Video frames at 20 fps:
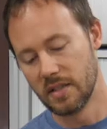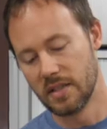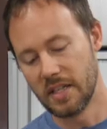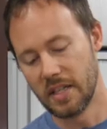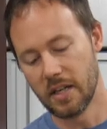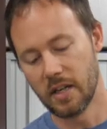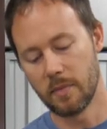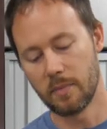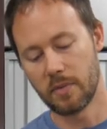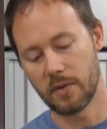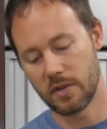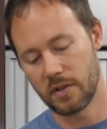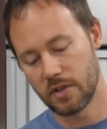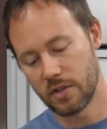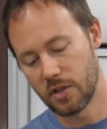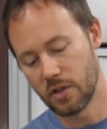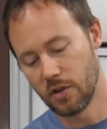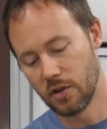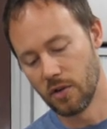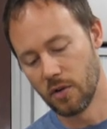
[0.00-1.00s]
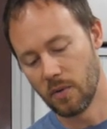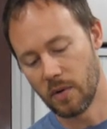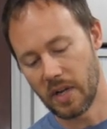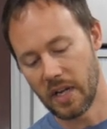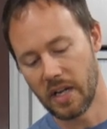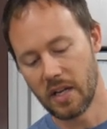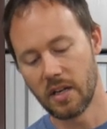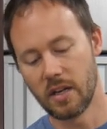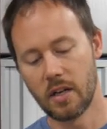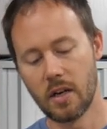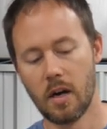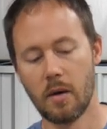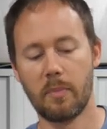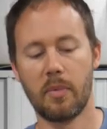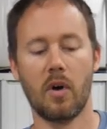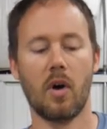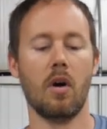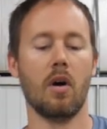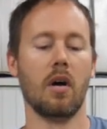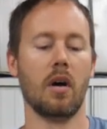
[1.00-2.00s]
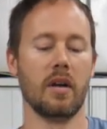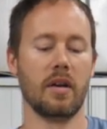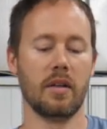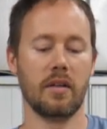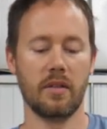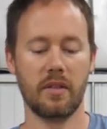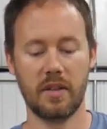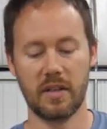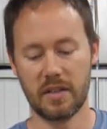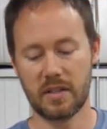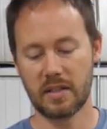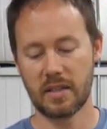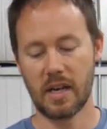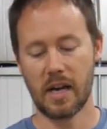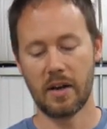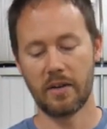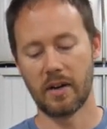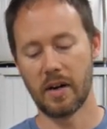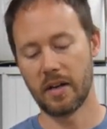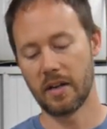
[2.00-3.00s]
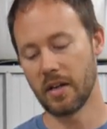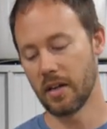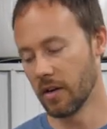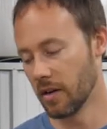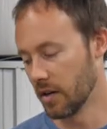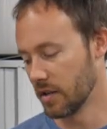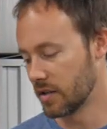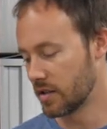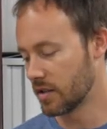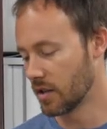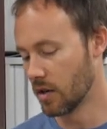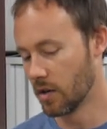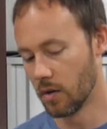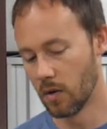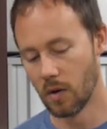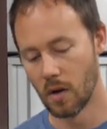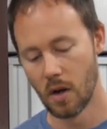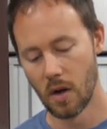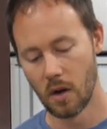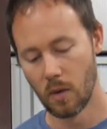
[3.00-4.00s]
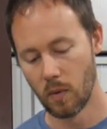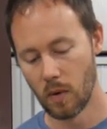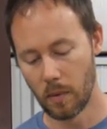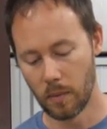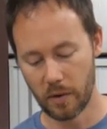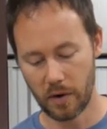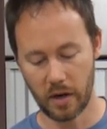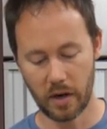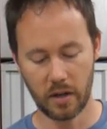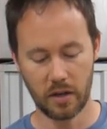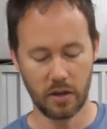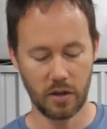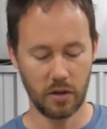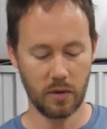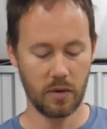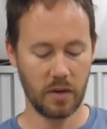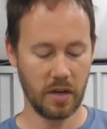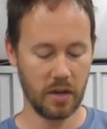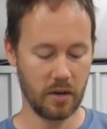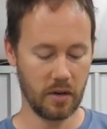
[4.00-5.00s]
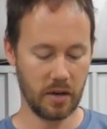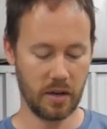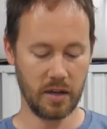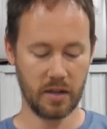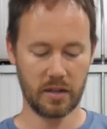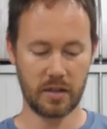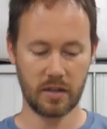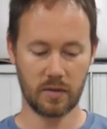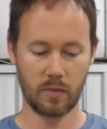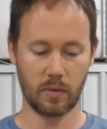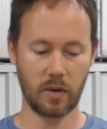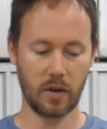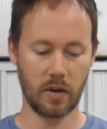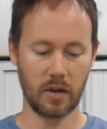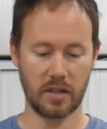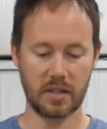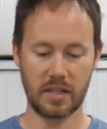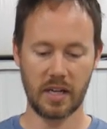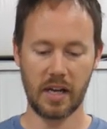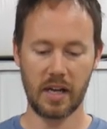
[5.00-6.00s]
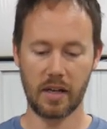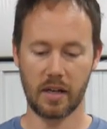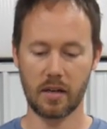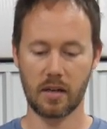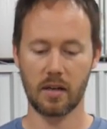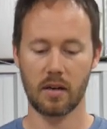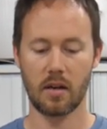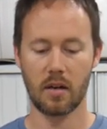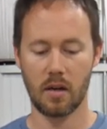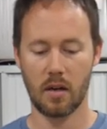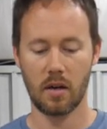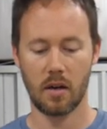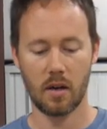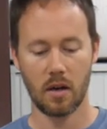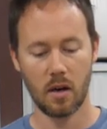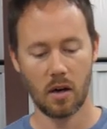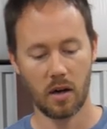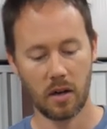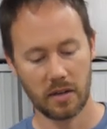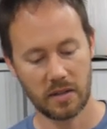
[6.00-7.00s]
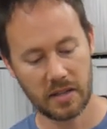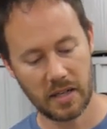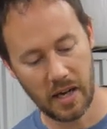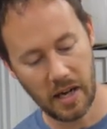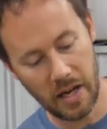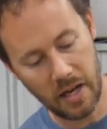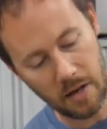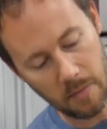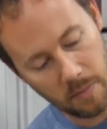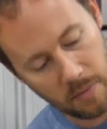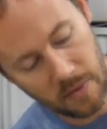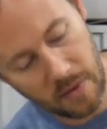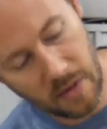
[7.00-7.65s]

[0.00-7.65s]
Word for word: dip to end up on this side right here. And so what we're gonna do here is, is we're gonna take our tape